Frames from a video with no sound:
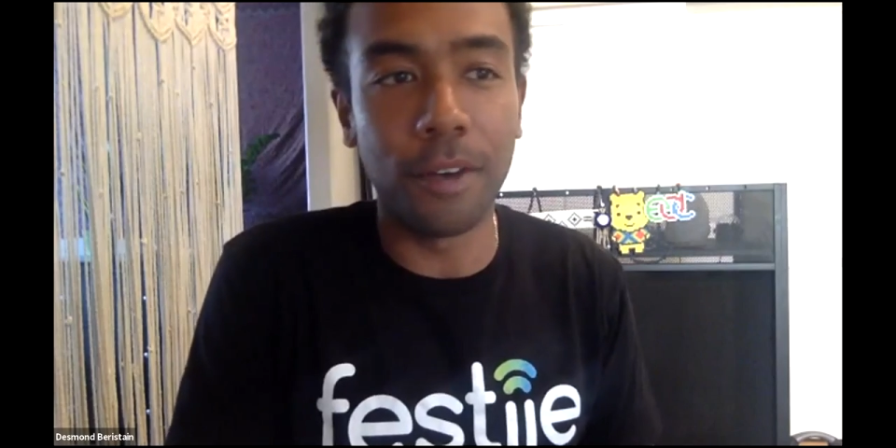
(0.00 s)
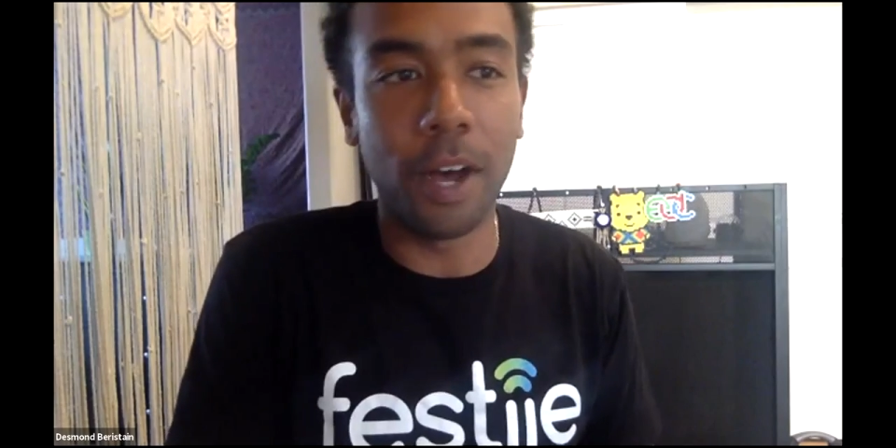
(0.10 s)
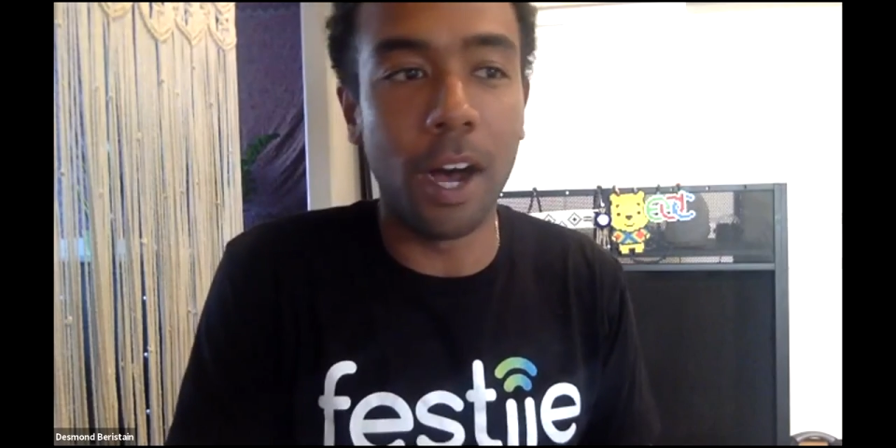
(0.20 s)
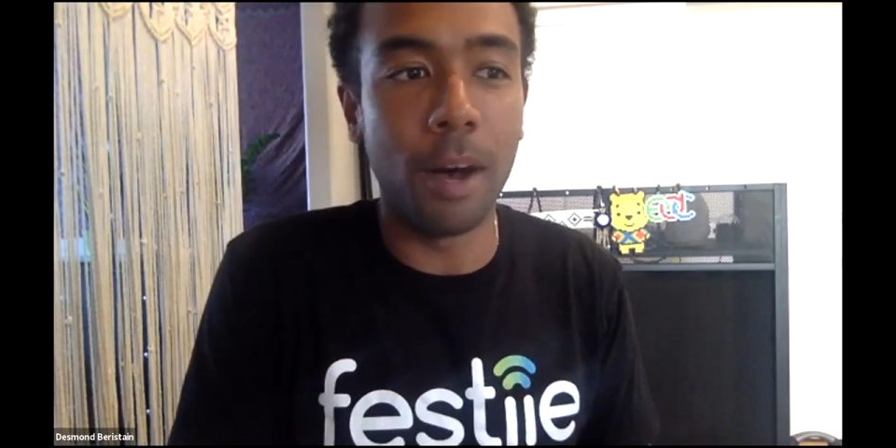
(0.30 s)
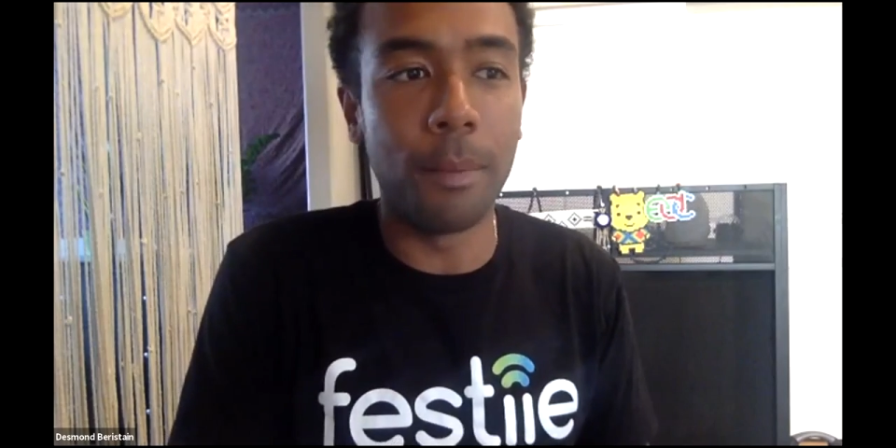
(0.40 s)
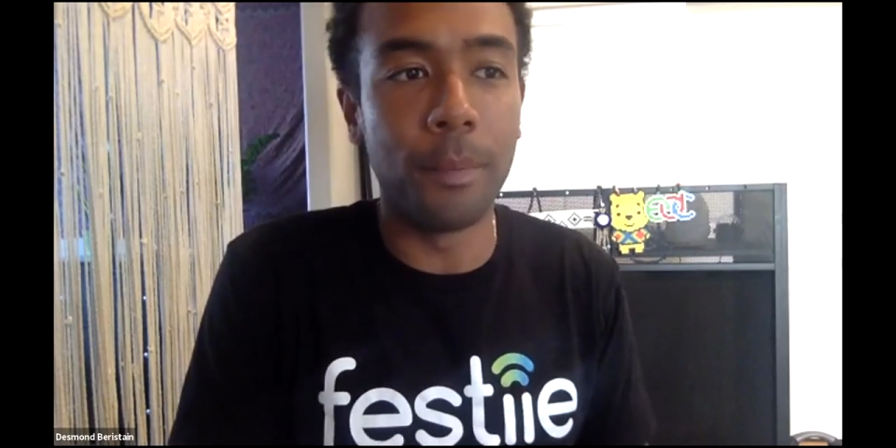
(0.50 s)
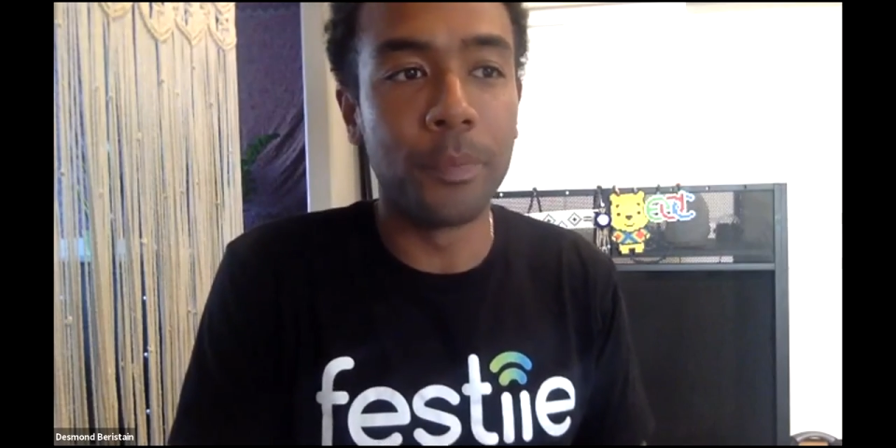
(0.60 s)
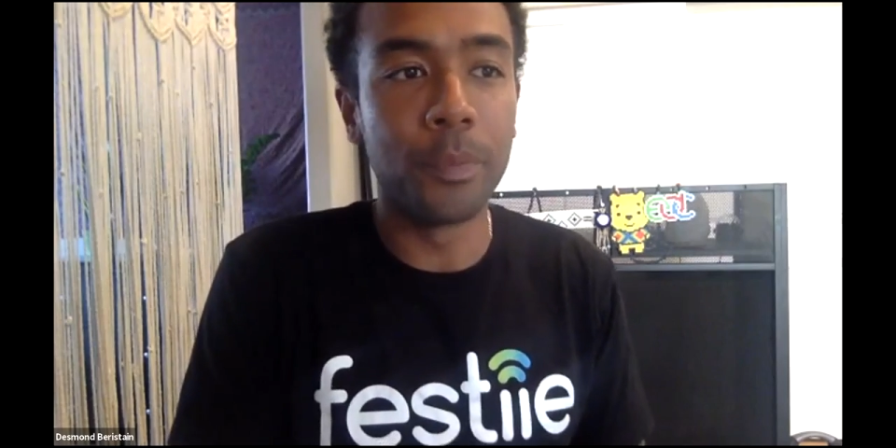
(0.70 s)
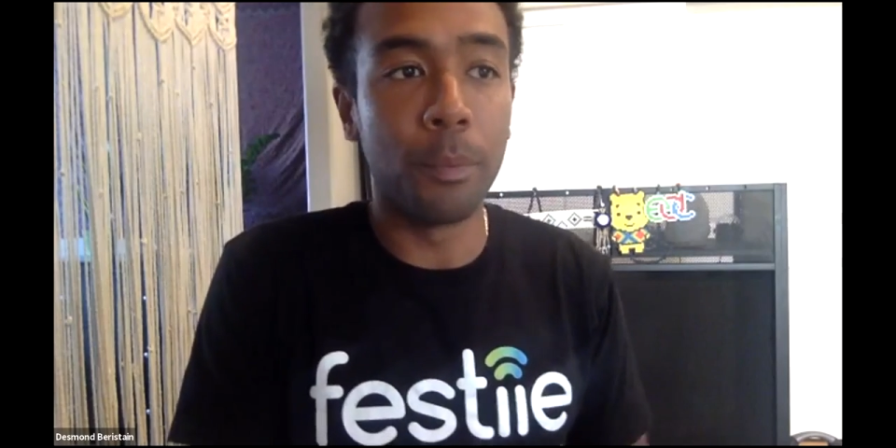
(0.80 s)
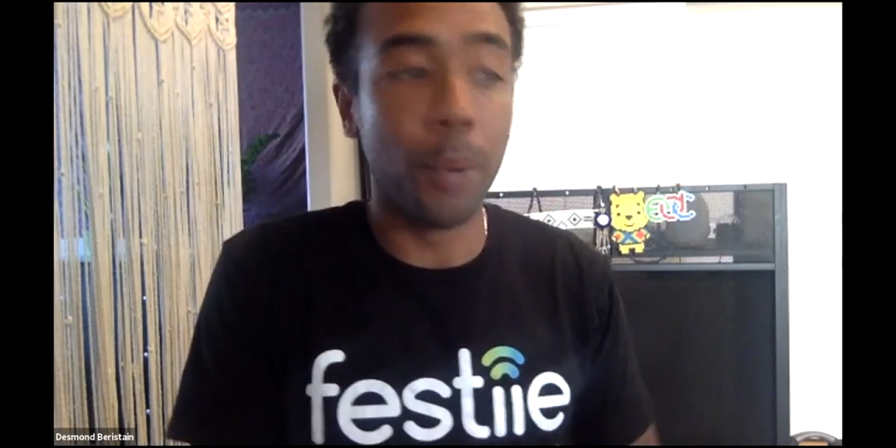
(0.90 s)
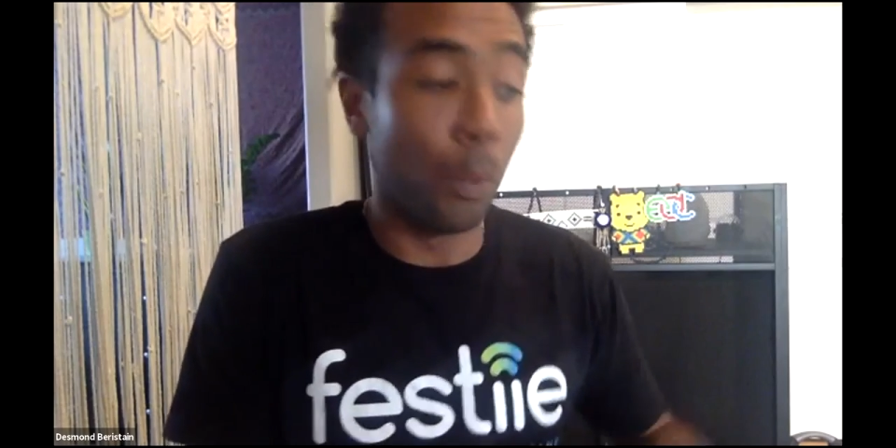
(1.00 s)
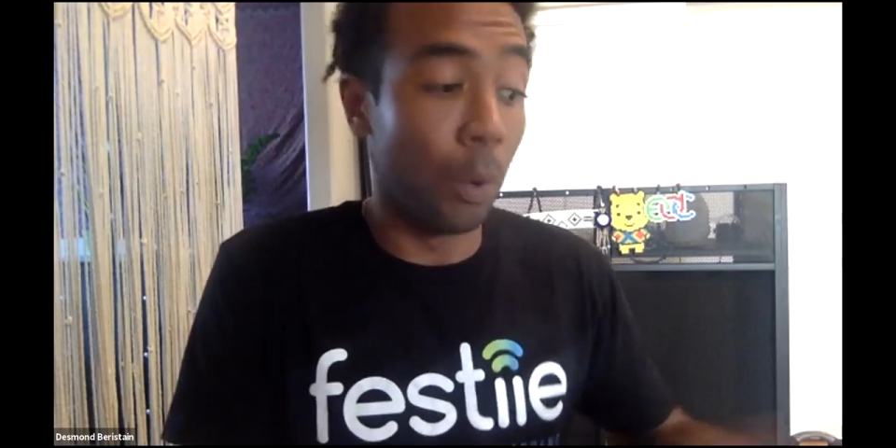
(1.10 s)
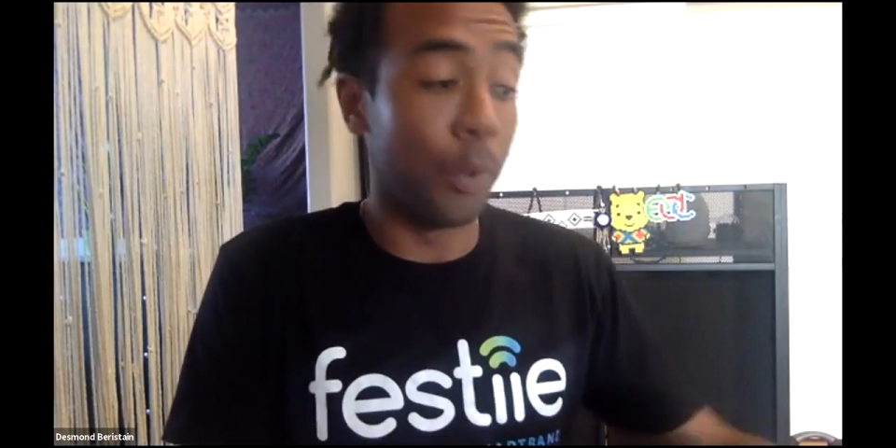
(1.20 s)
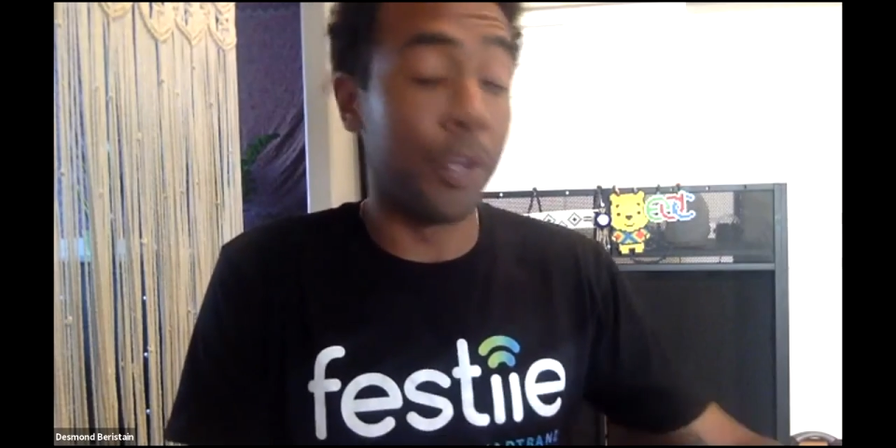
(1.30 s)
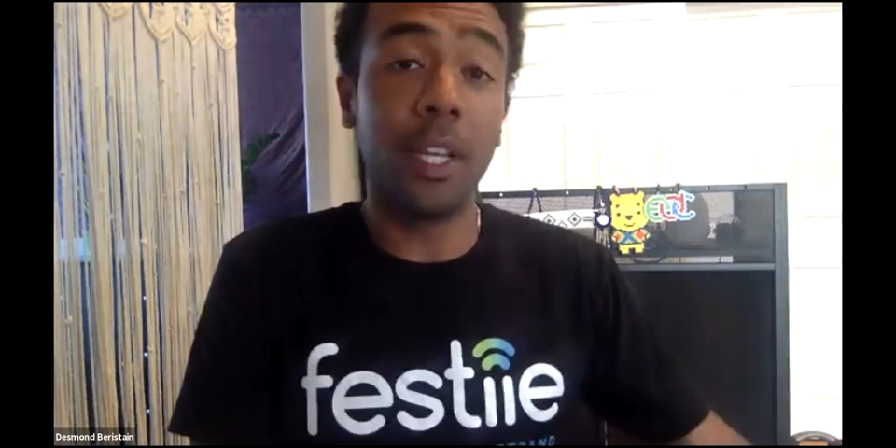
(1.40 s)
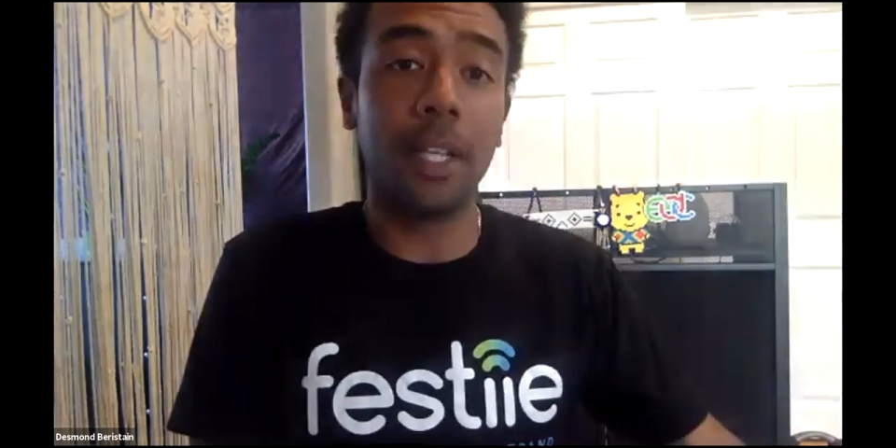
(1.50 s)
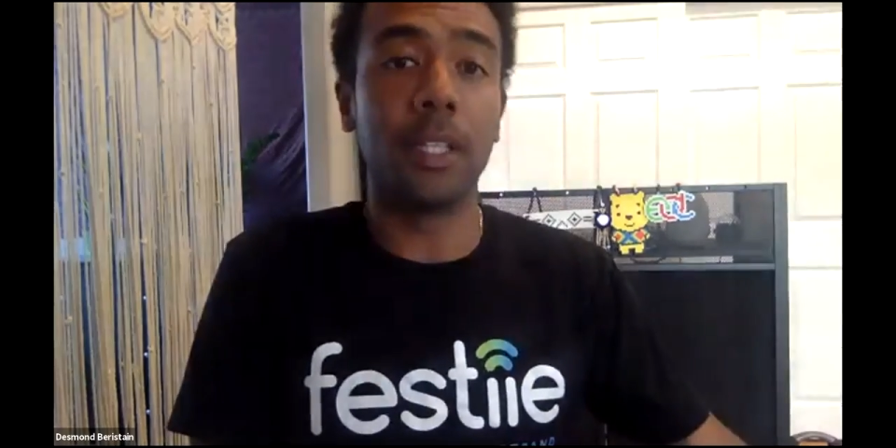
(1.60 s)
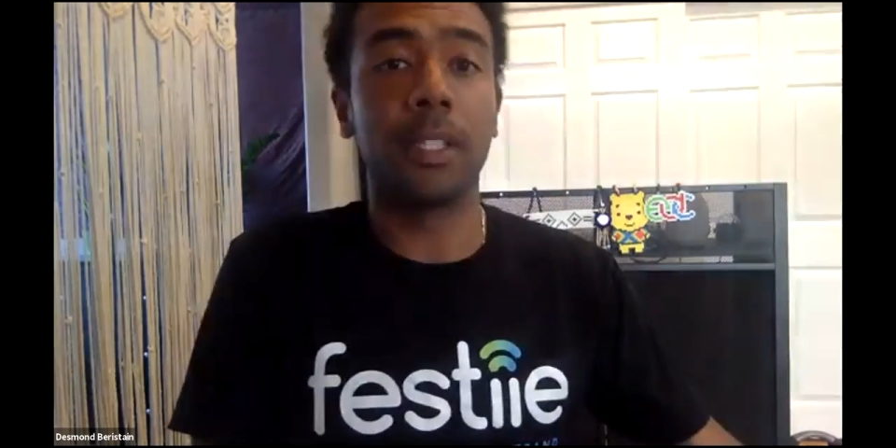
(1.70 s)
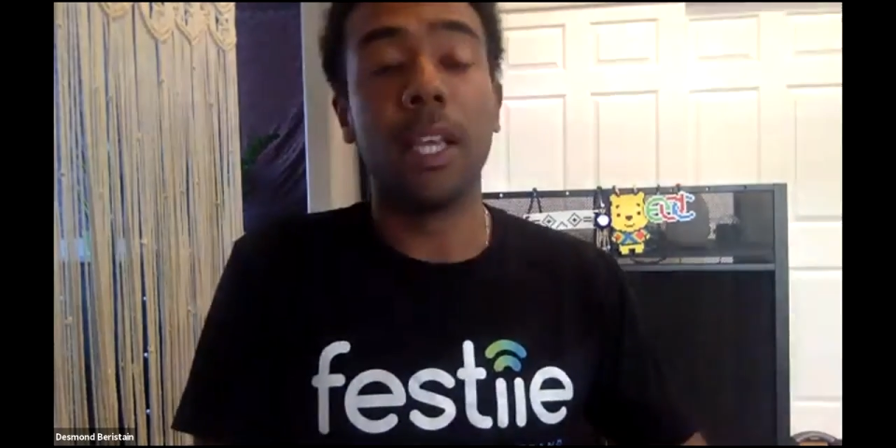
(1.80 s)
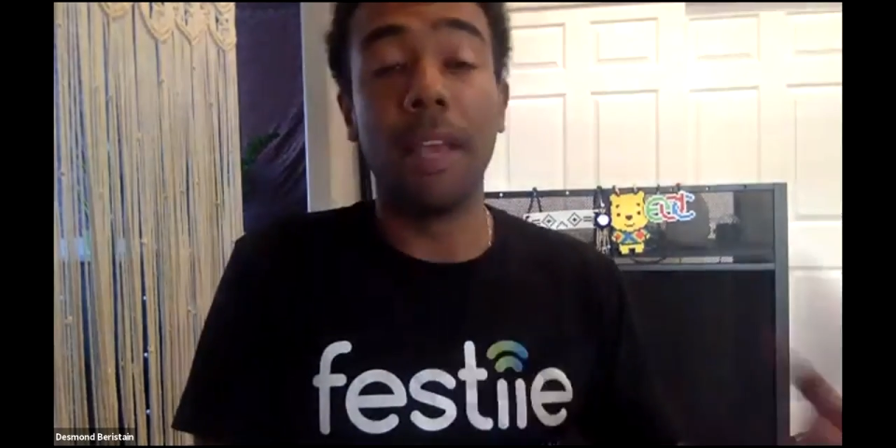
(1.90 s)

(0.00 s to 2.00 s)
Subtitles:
But what we did is,